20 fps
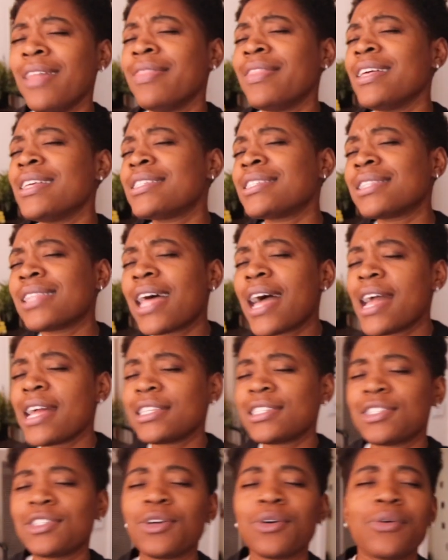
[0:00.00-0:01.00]
and this
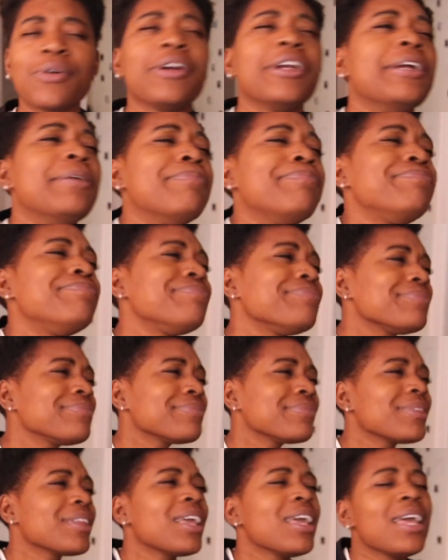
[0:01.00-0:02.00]
last story
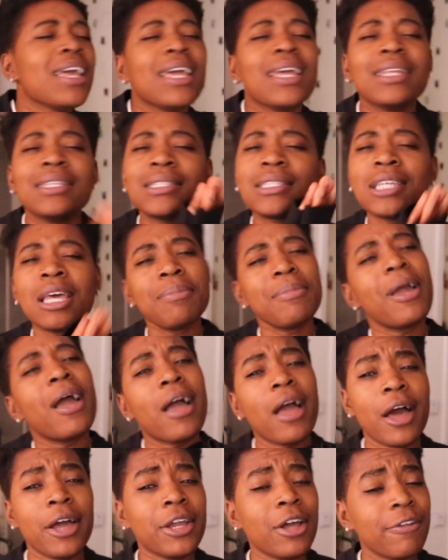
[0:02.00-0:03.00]
tell me
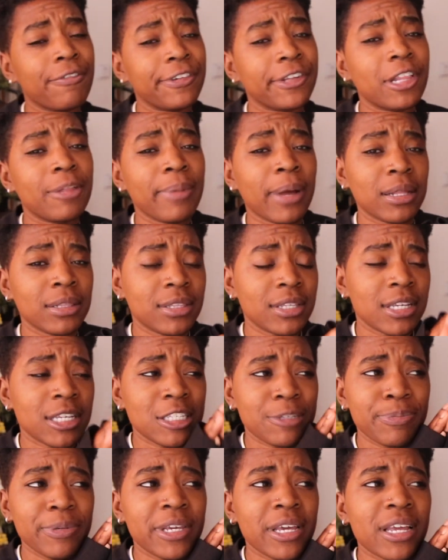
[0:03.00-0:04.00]
how y'all feel about
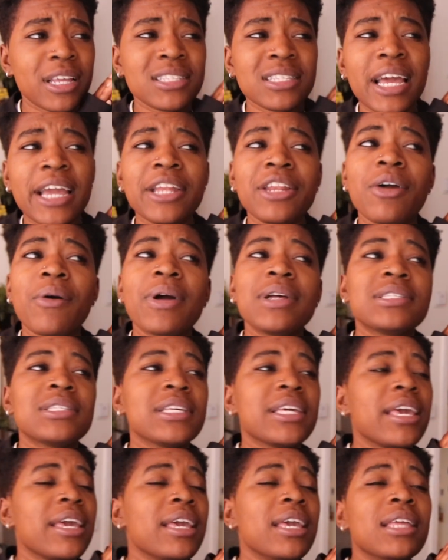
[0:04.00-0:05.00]
this because I know as
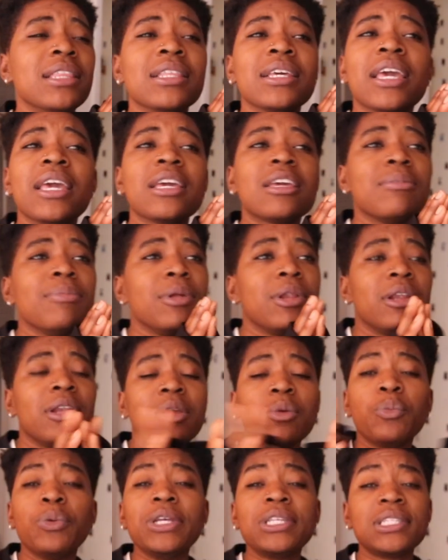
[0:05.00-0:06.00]
the gay, in the gay
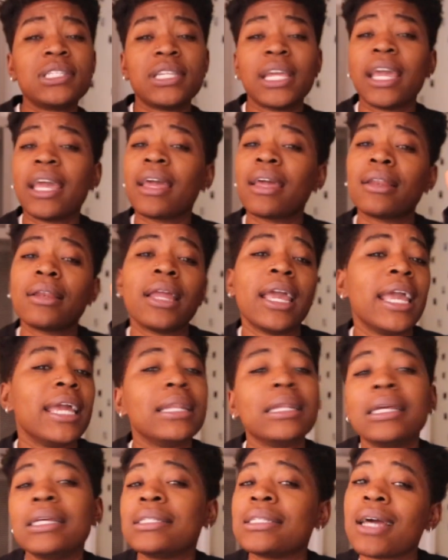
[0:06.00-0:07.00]
community we stand
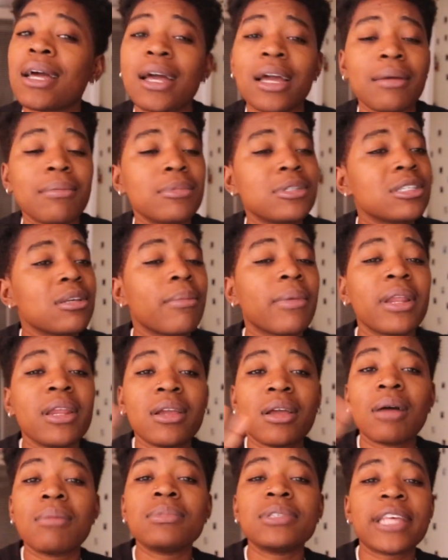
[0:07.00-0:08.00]
anytime somebody
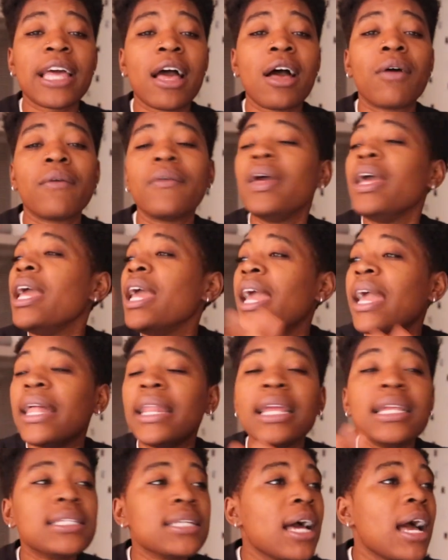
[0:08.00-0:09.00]
comes out
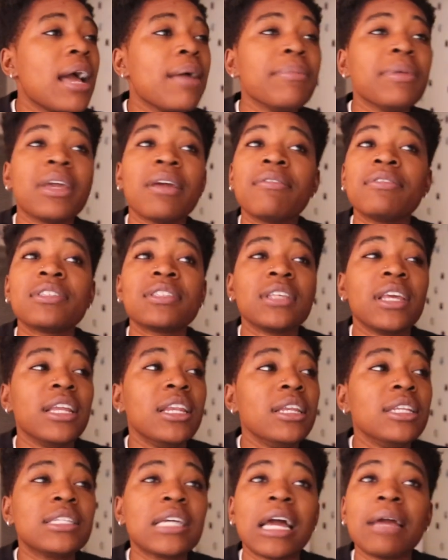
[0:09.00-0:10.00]
anytime gives
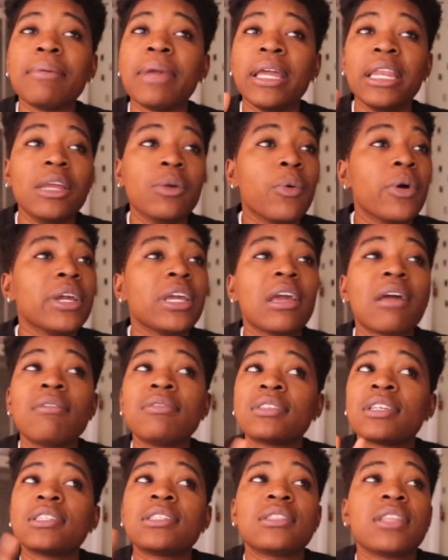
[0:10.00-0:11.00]
anytime anyone
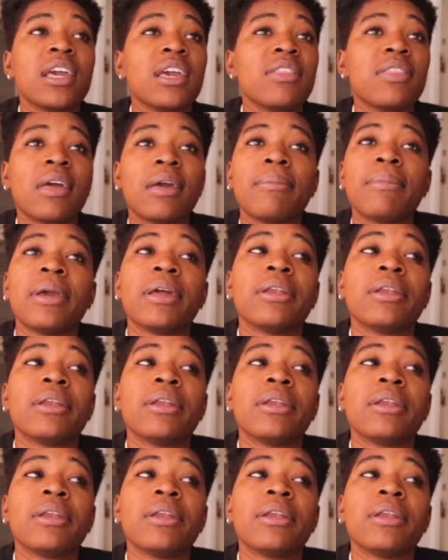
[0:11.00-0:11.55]
gives us they them